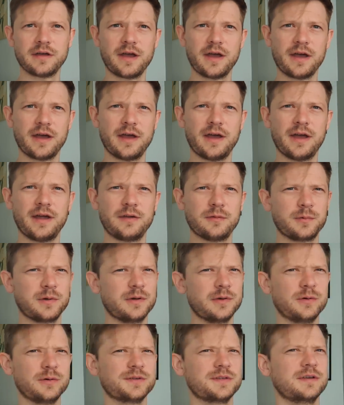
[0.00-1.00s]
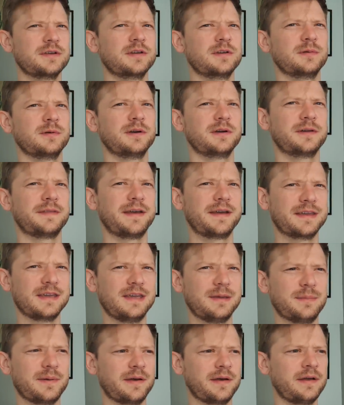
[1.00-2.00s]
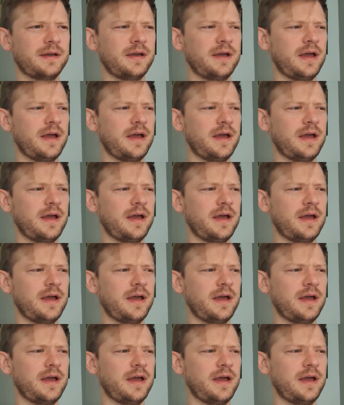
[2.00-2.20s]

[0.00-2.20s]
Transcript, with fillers: And we're also going to work on that keeper.